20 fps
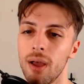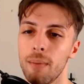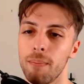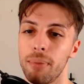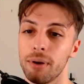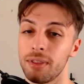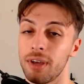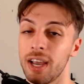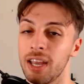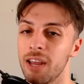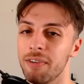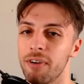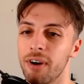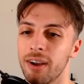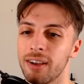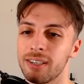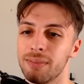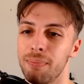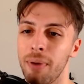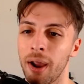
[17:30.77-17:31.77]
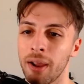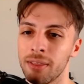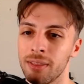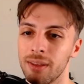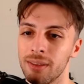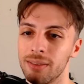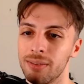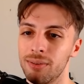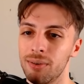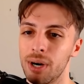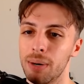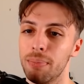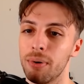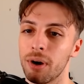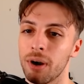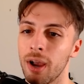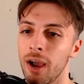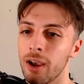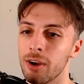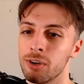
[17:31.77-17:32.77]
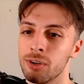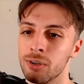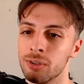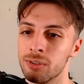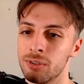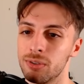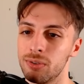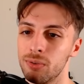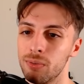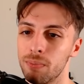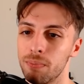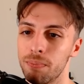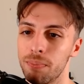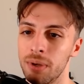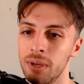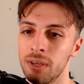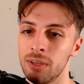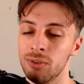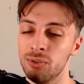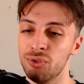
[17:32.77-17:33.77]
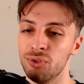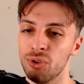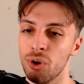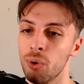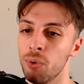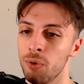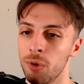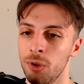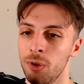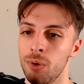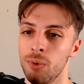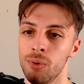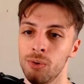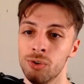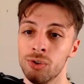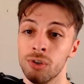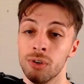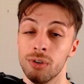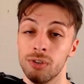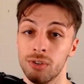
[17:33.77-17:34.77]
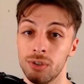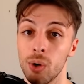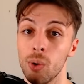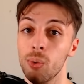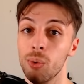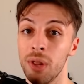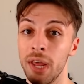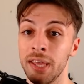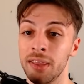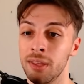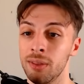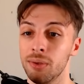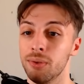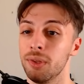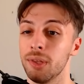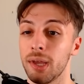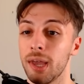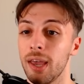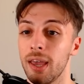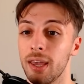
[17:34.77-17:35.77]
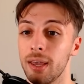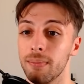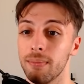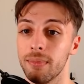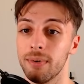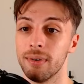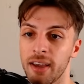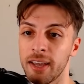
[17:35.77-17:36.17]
But I never expected the repercussions to be so huge so late into the game.